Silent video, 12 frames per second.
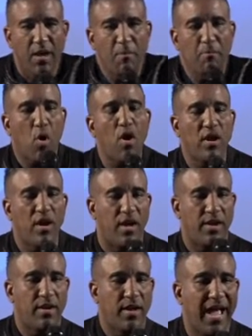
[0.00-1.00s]

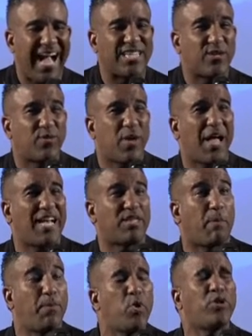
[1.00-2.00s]
Morgan, as
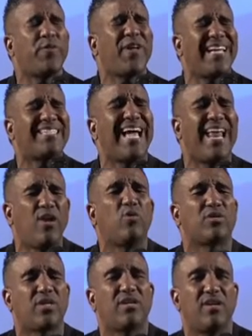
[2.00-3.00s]
beautiful as I
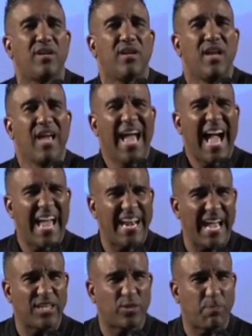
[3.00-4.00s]
looked, and
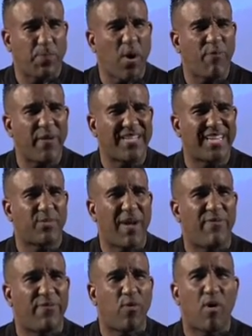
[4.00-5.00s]
as perfect as
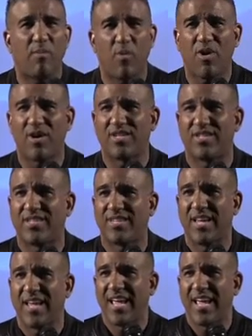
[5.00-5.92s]
my form was,